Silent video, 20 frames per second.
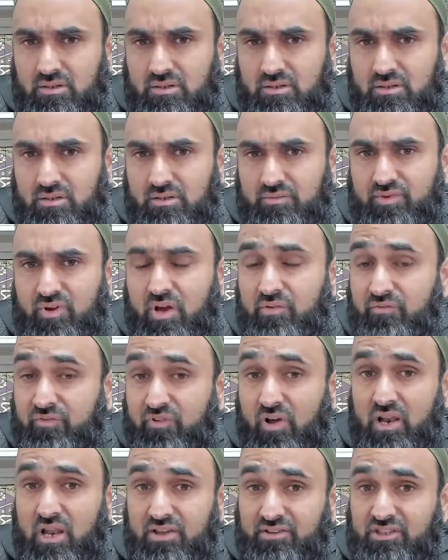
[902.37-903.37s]
If
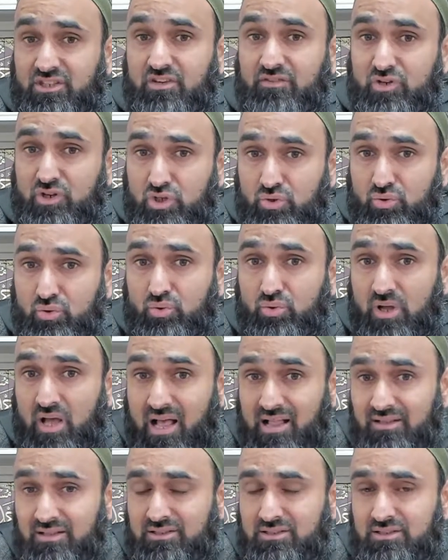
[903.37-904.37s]
Allah has given you
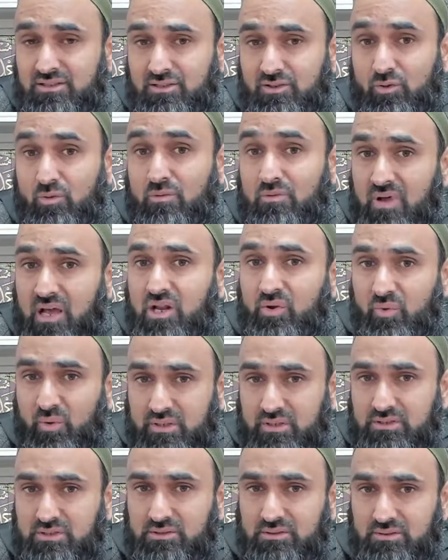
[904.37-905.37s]
health, value it